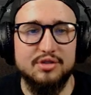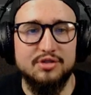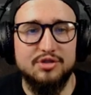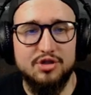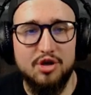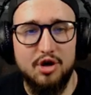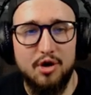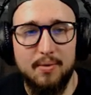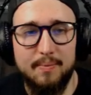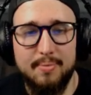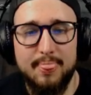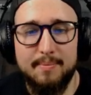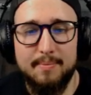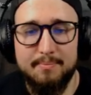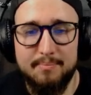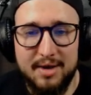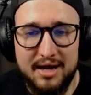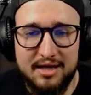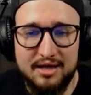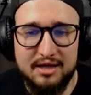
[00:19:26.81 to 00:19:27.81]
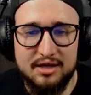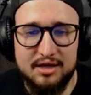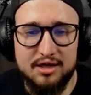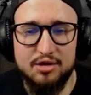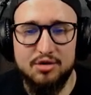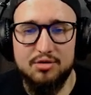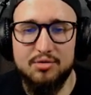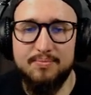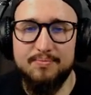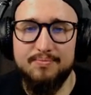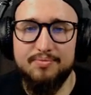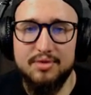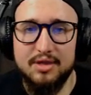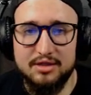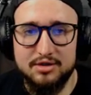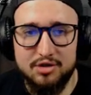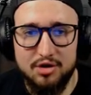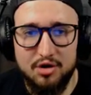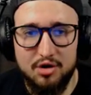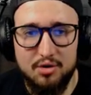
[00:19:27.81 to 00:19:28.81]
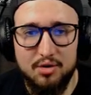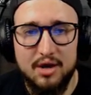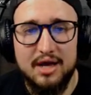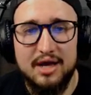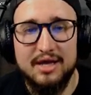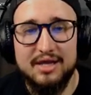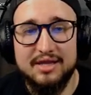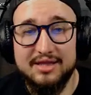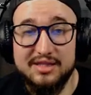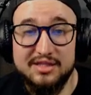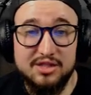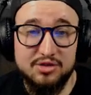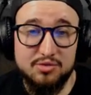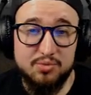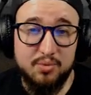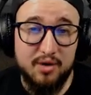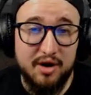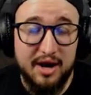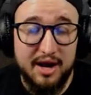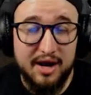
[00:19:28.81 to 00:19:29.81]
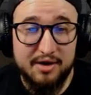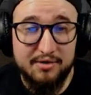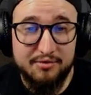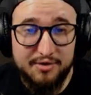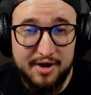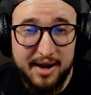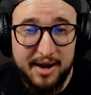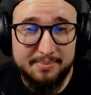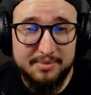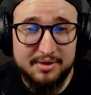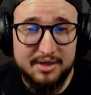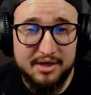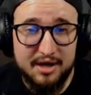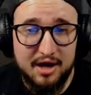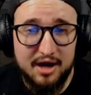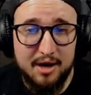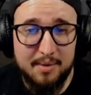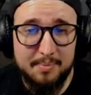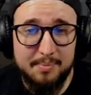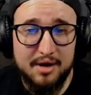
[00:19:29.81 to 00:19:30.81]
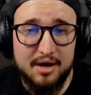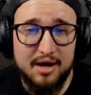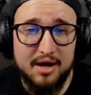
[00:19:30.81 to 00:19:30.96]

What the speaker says: So my EQ, let's go. This is where I wrapped it up.